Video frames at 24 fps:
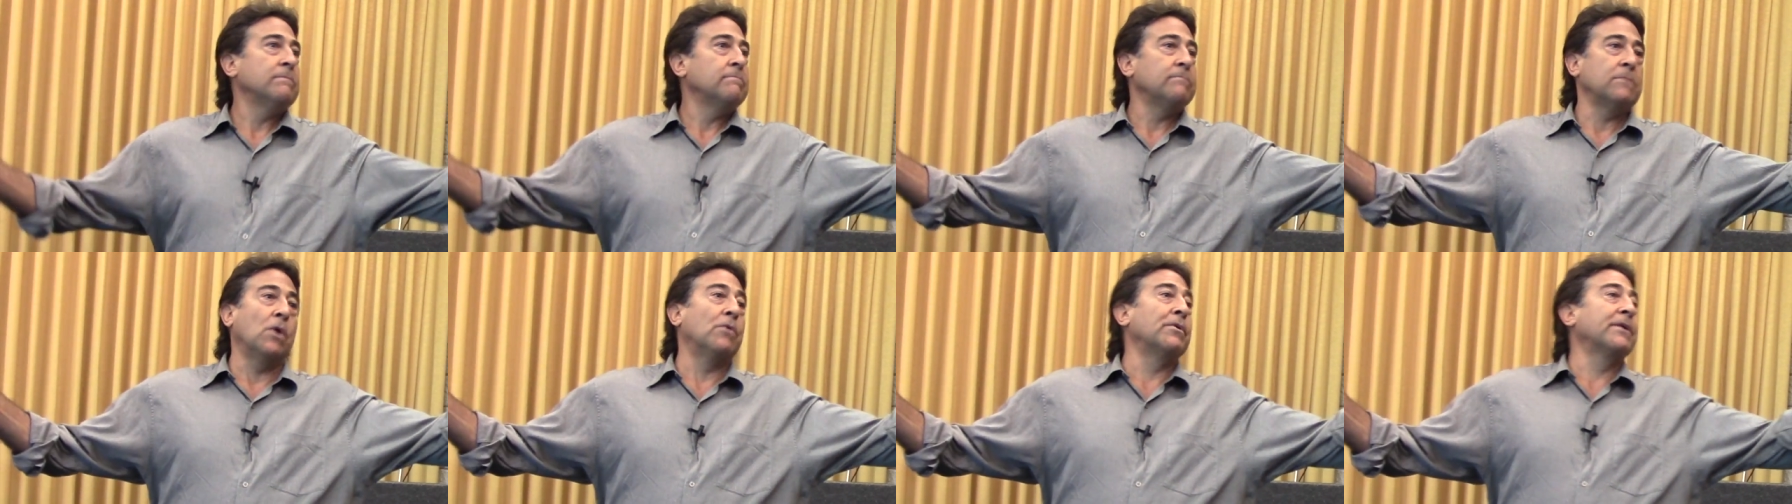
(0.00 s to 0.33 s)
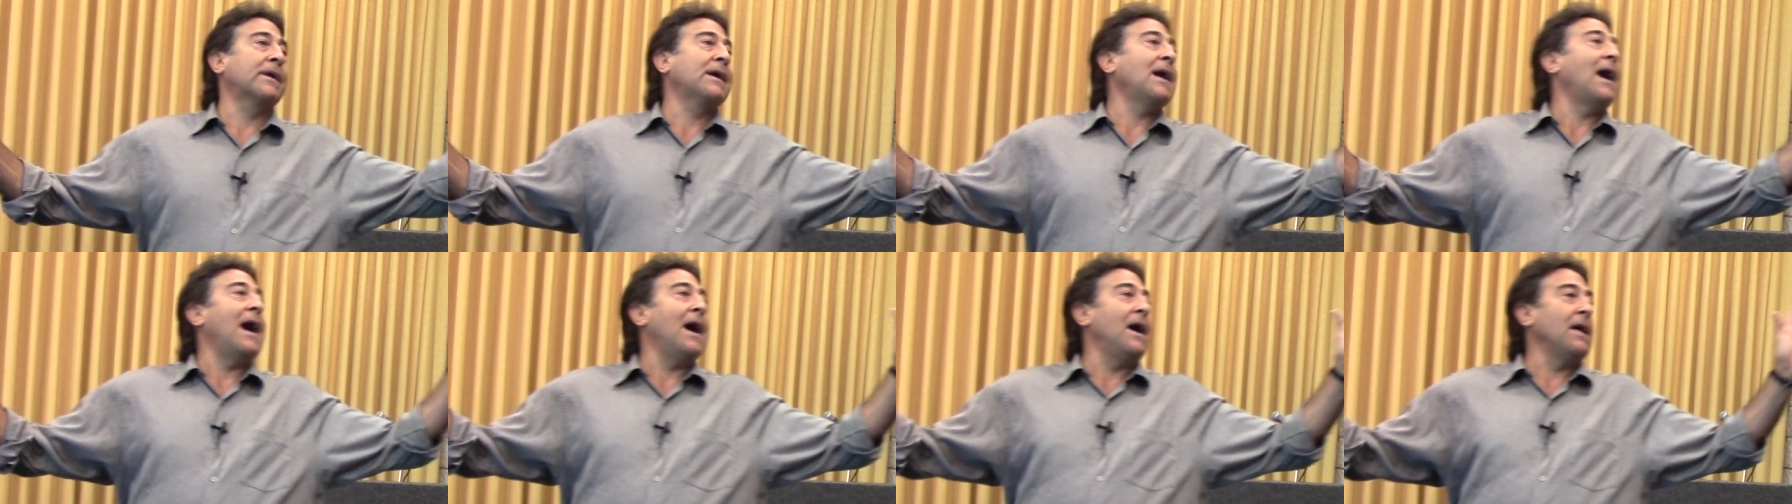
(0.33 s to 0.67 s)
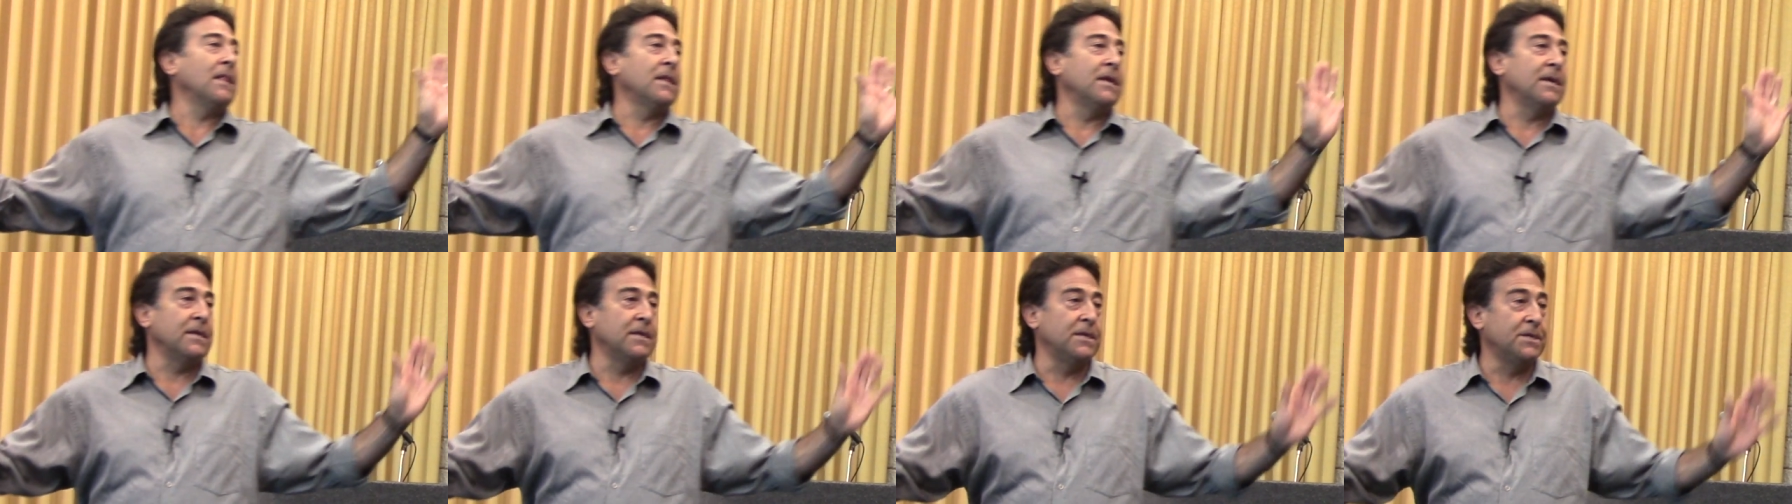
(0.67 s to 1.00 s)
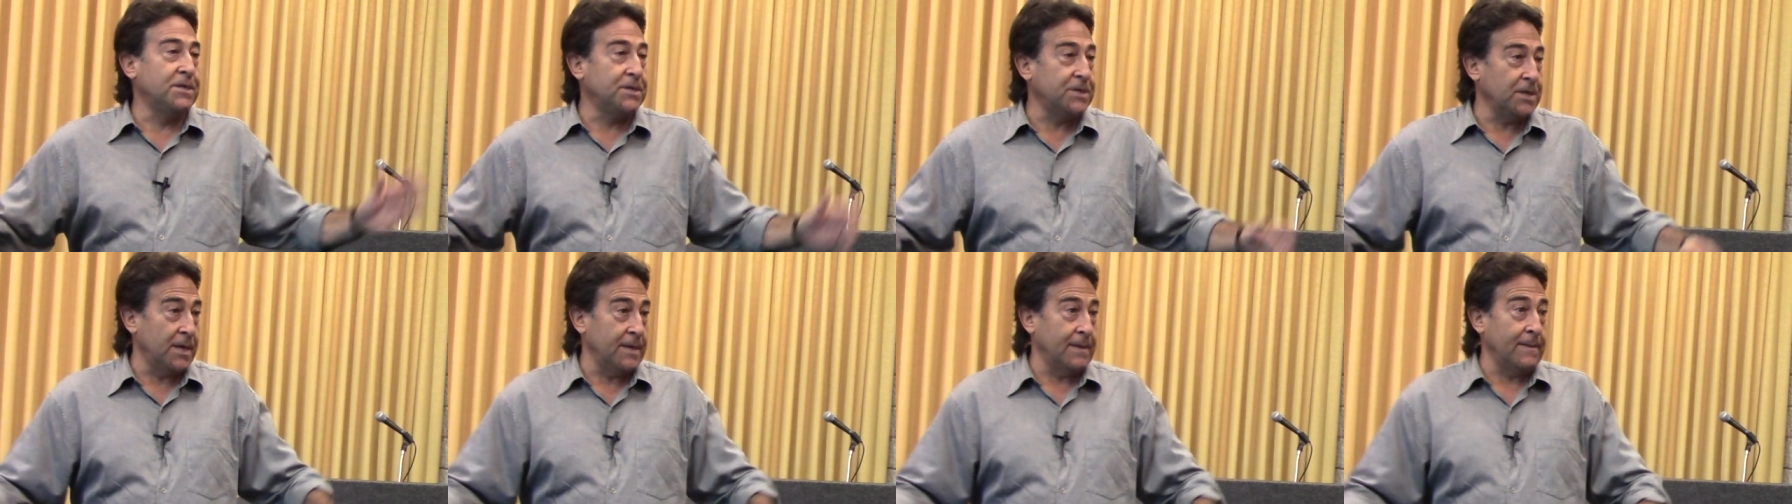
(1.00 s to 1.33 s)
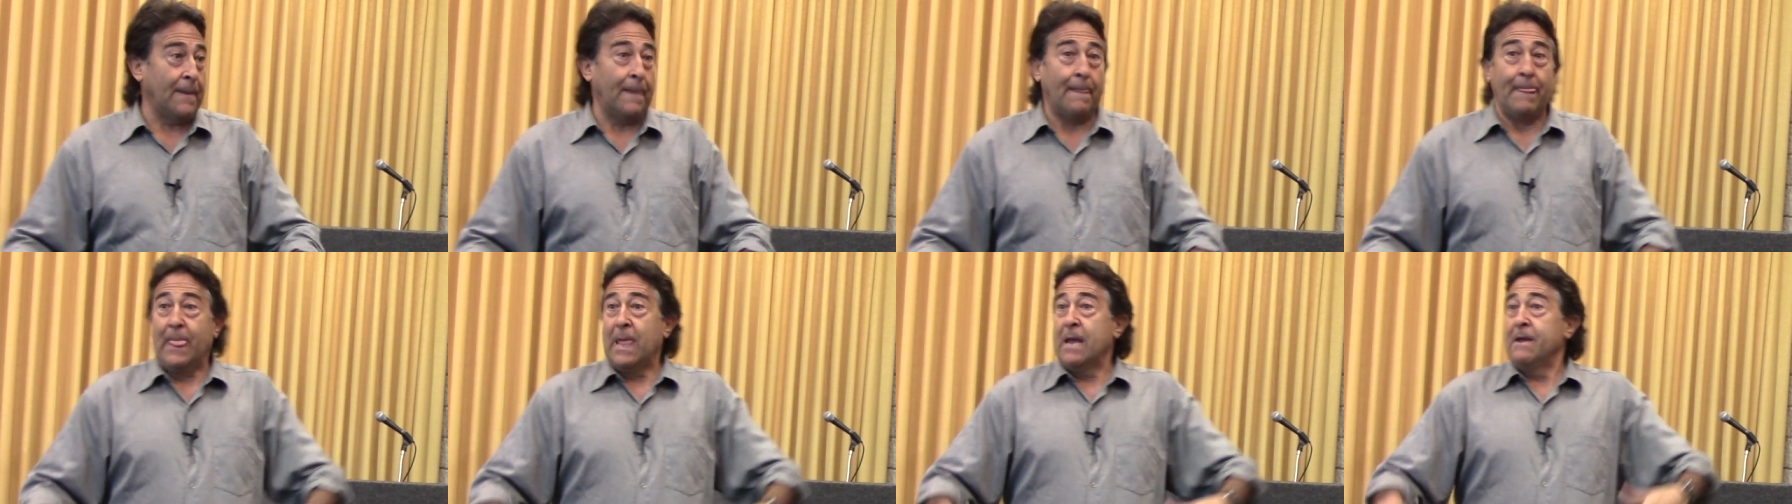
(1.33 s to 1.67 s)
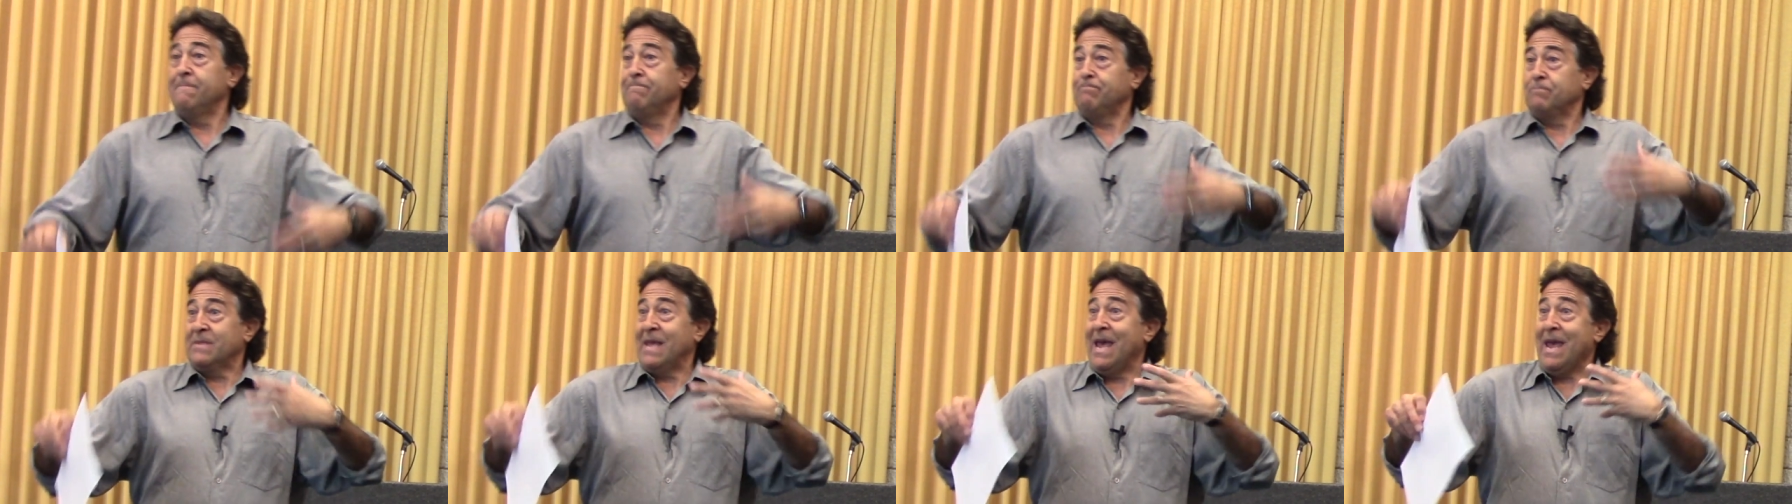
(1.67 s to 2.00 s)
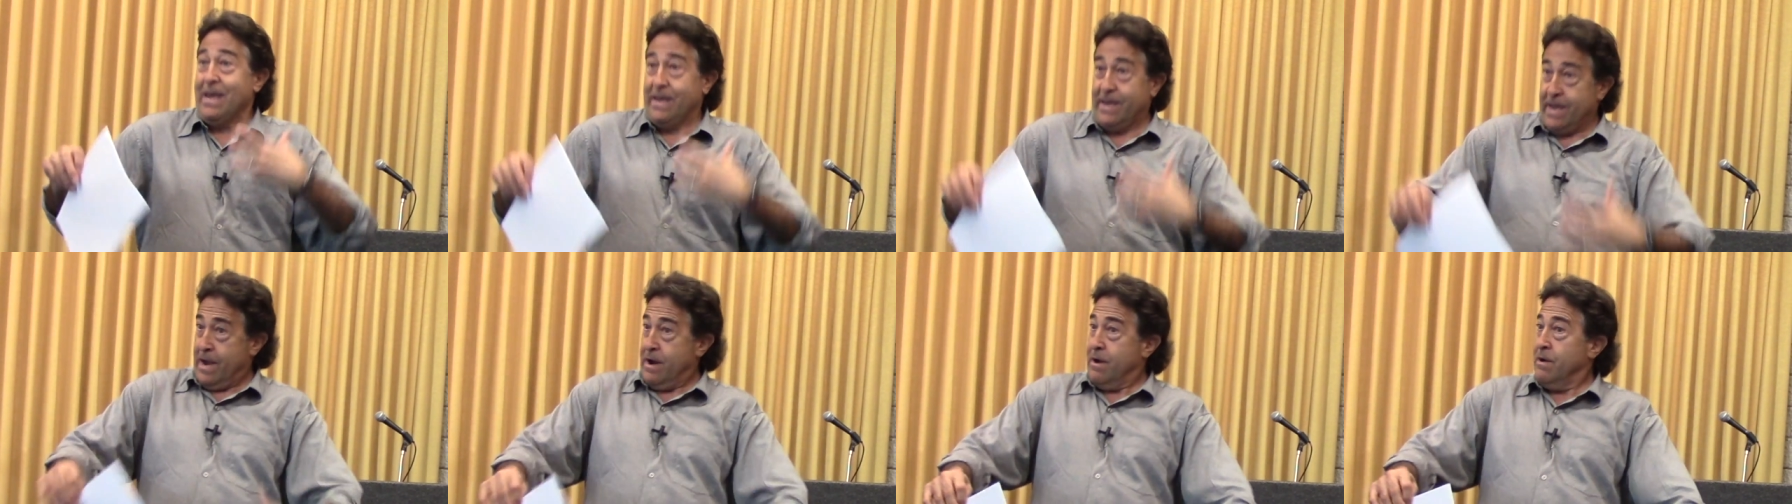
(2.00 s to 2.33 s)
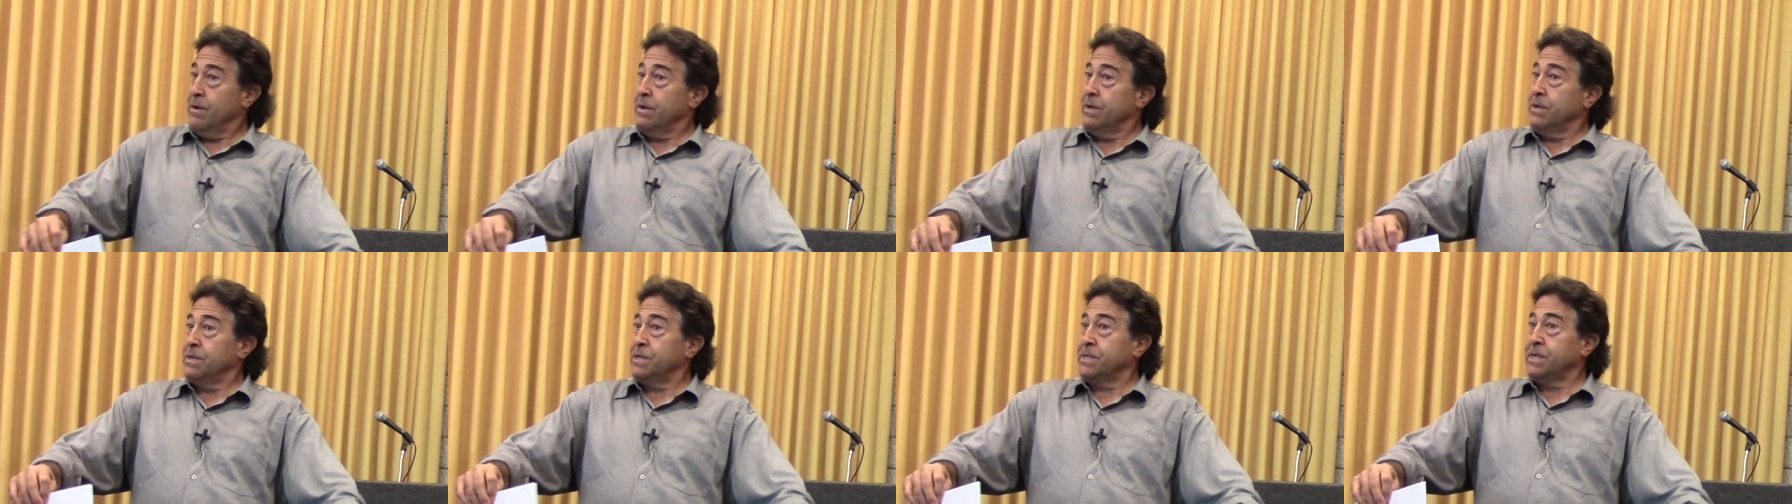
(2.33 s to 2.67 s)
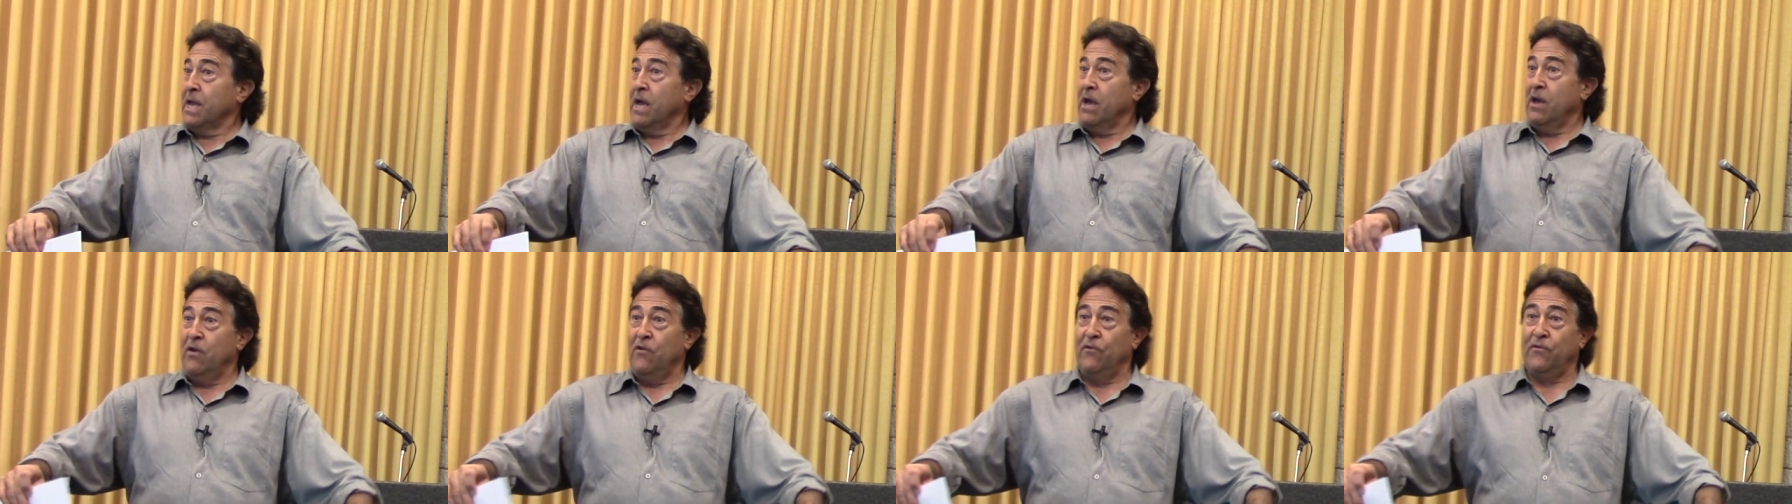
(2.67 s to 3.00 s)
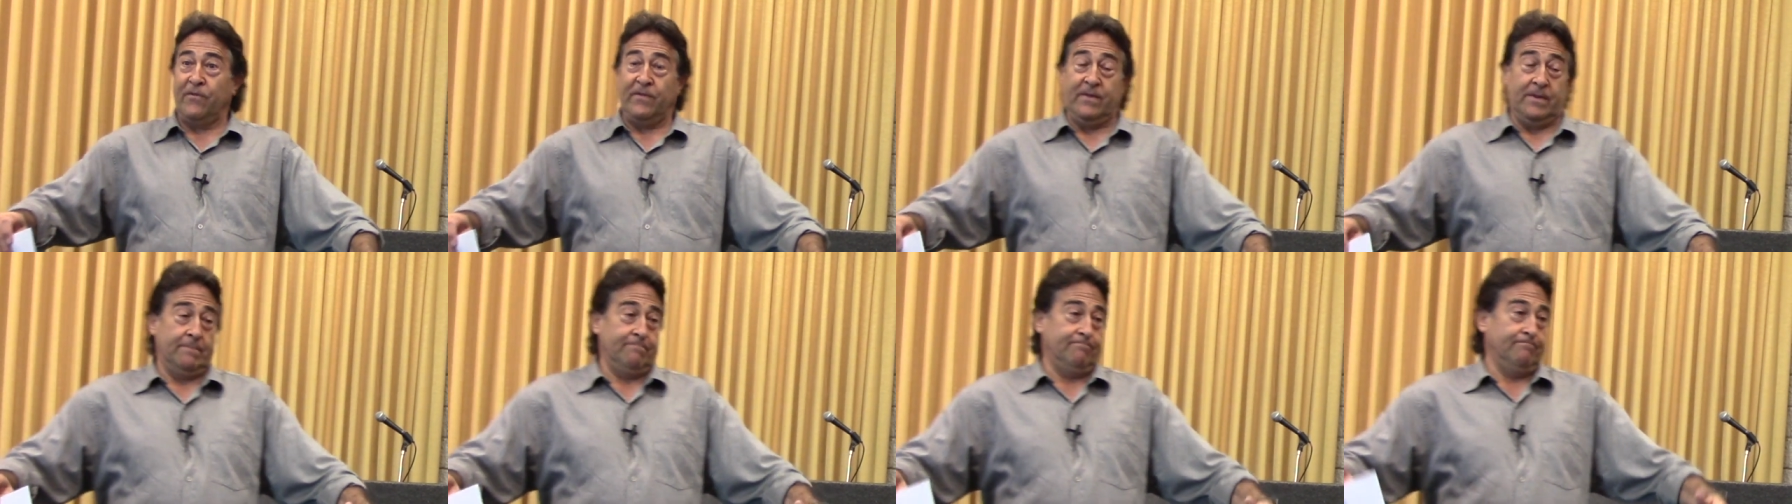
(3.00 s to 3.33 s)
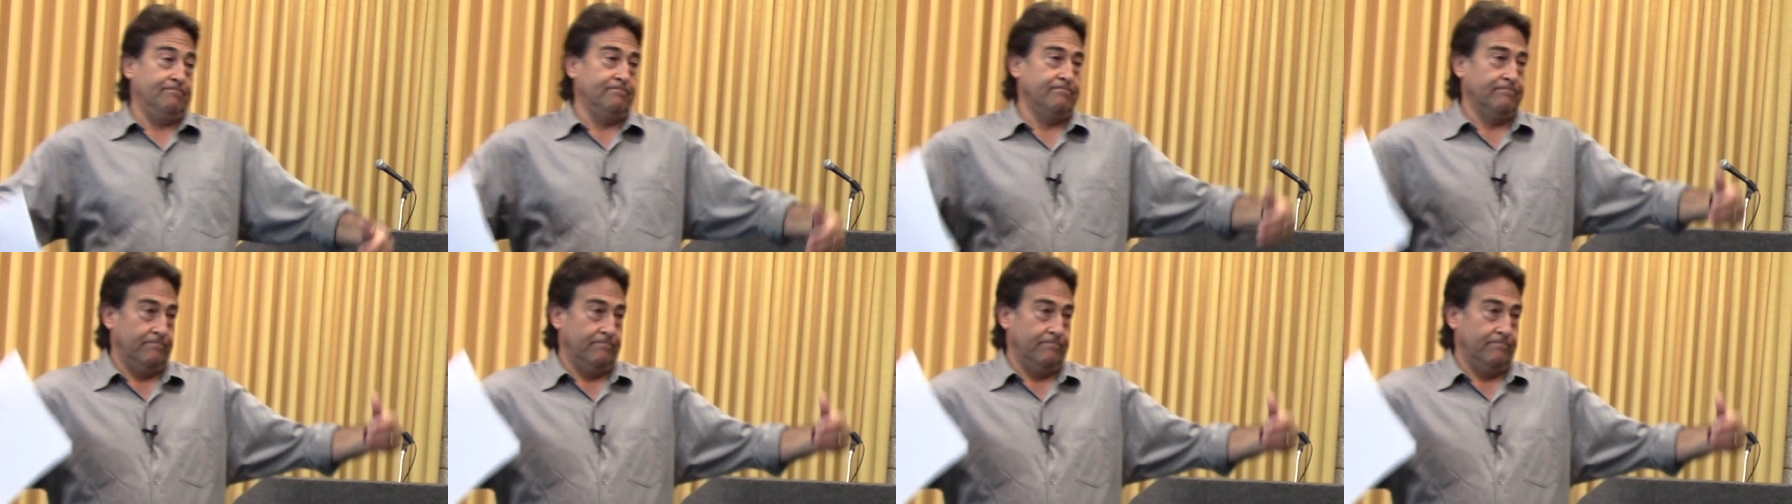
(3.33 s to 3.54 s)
go to college and take care of yourself and